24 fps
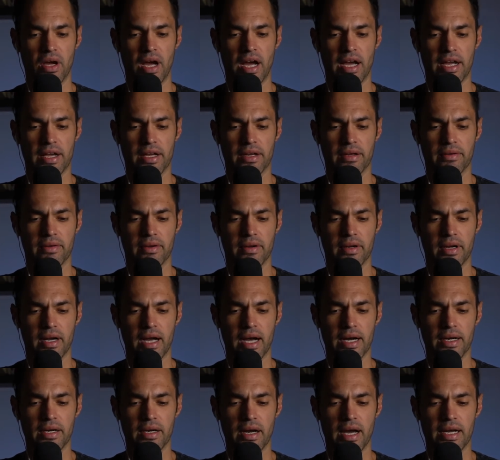I
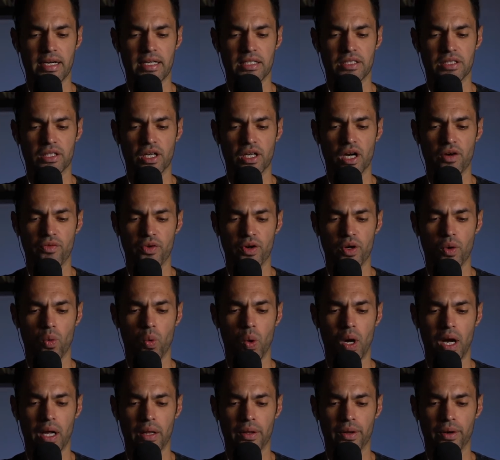discovered a
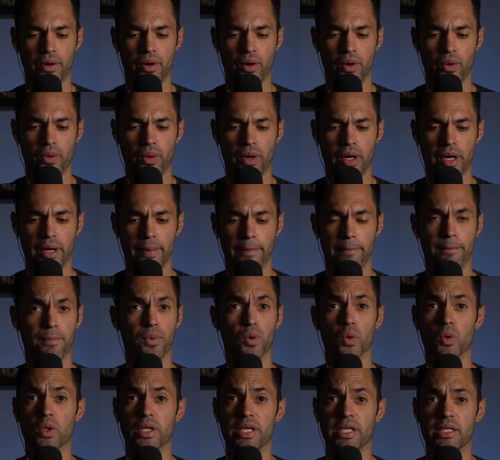while ago
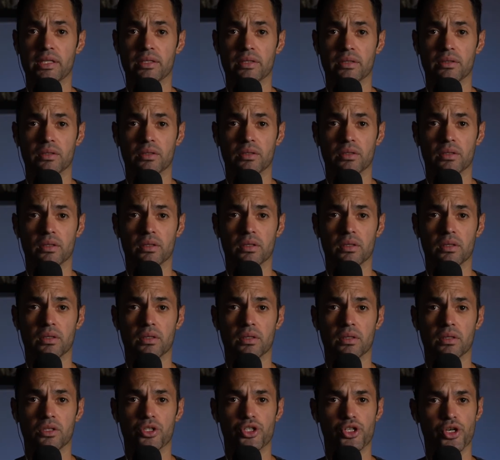bullet
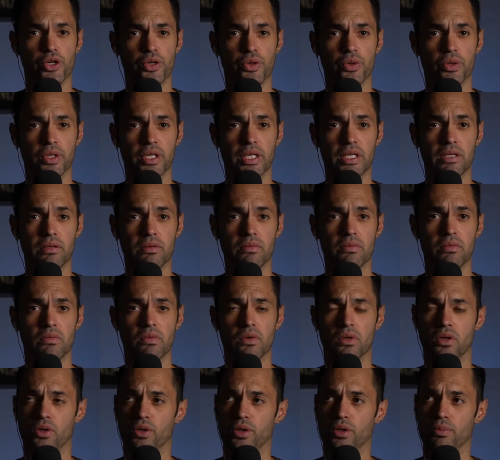journaling
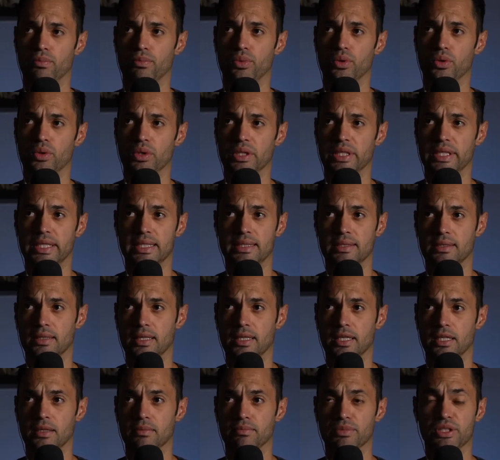or bullet
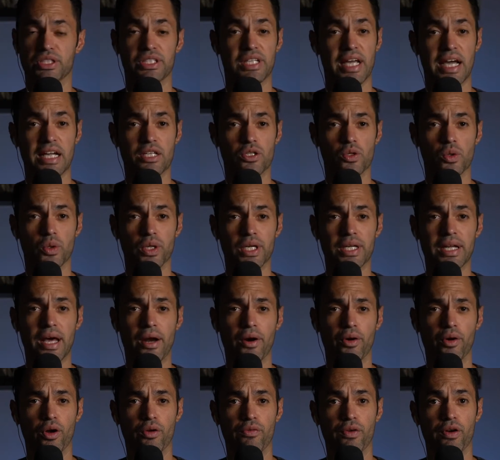scheduling. I
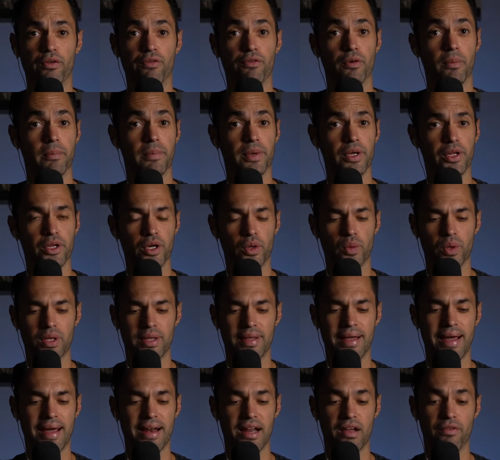don't know if you're familiar with
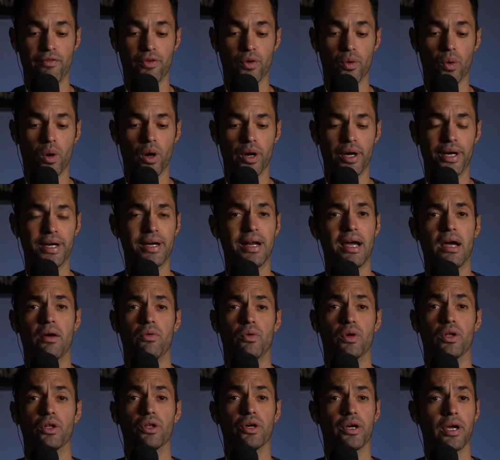that. If you aren't, I
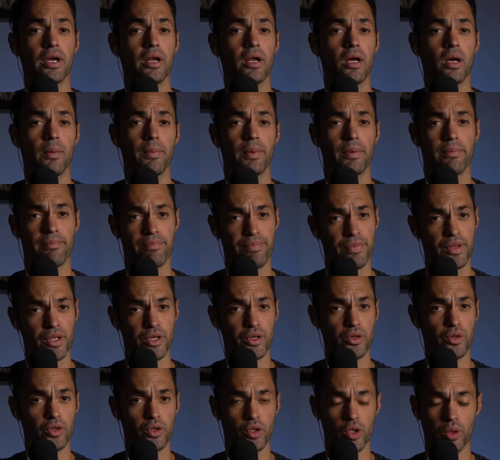would look it up,
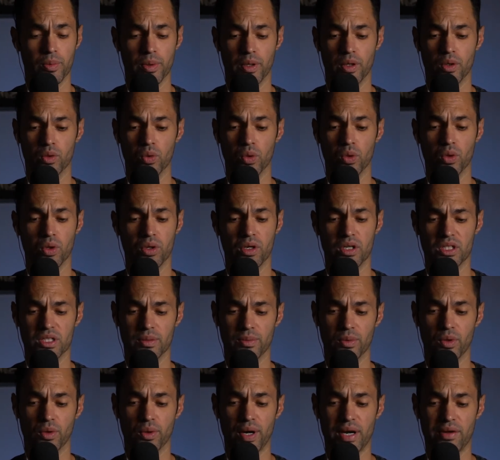YouTube or Google. There's
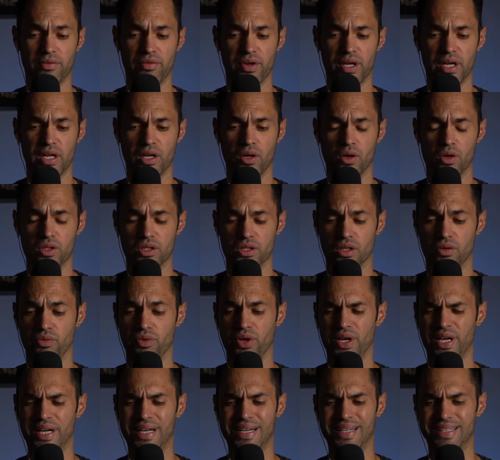some great videos of
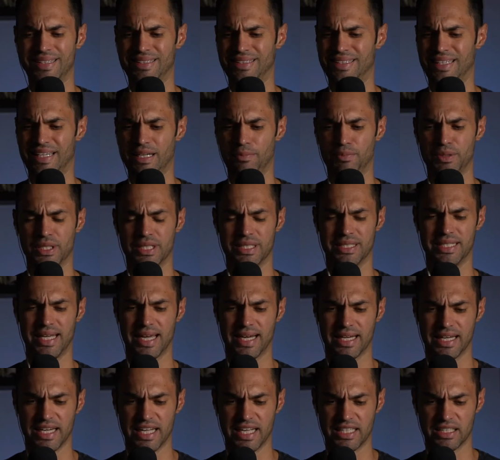tips and
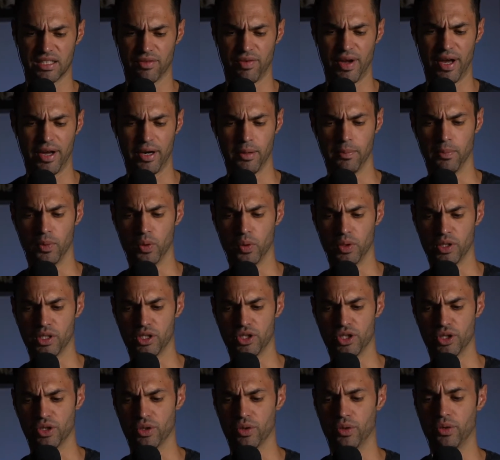techniques of how to bullet
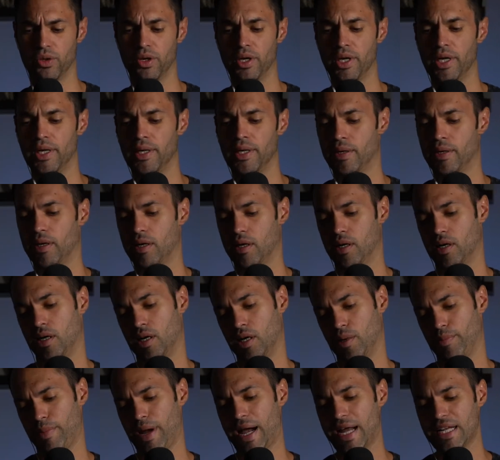journal.
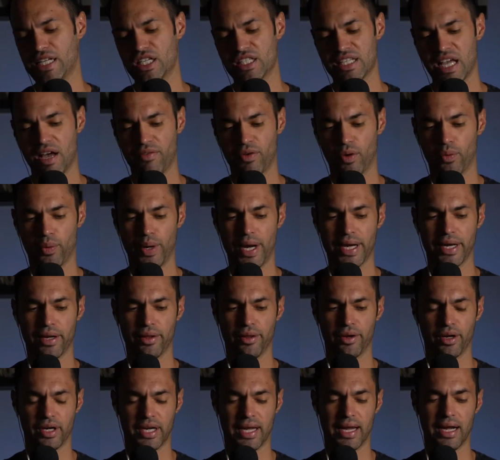I just have a
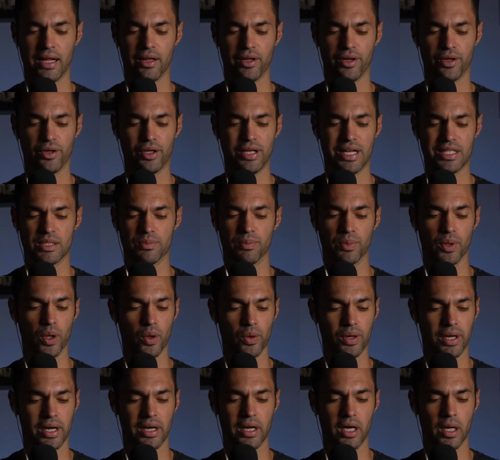regular calendar that's
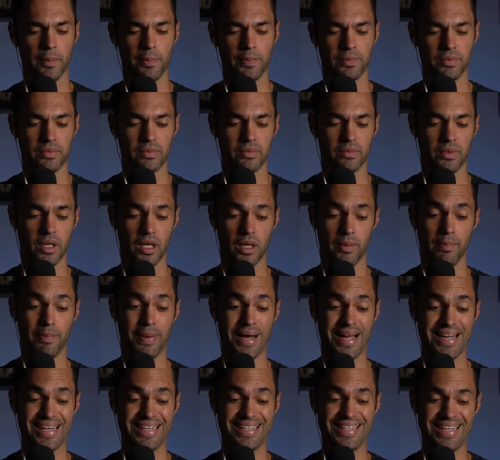broken up
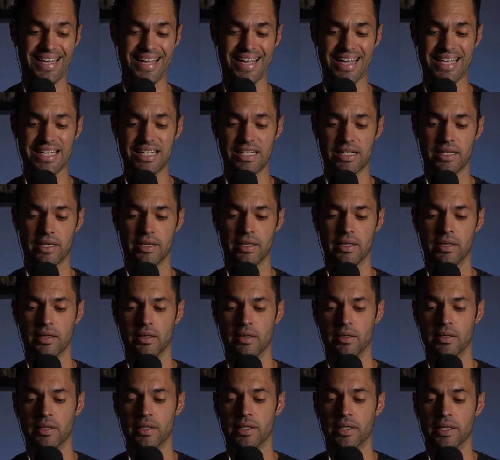by day,
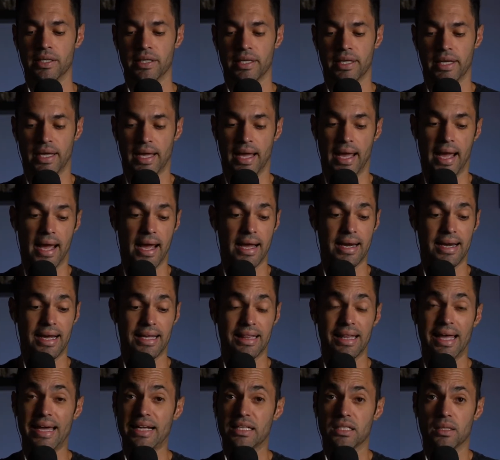and I
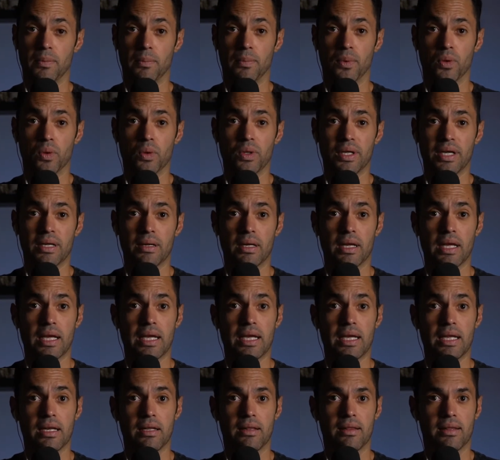like to bullet
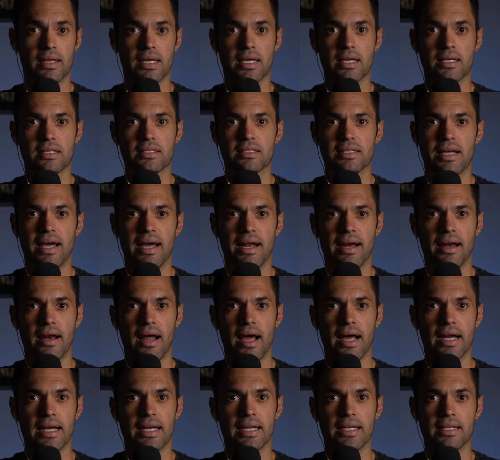in things that
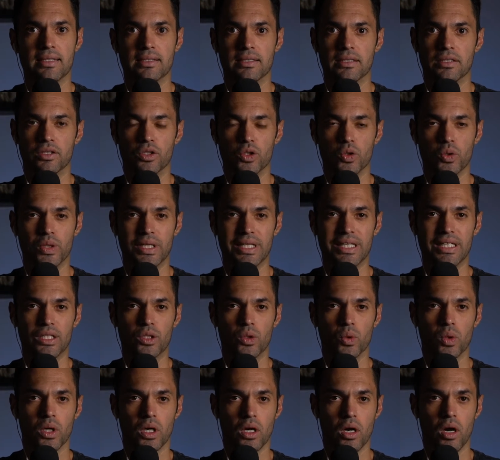I need to do and need
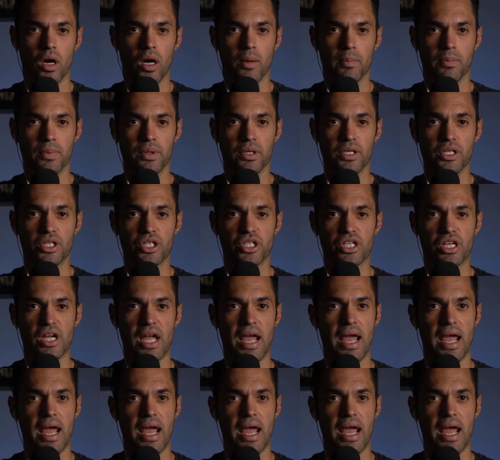to accomplish.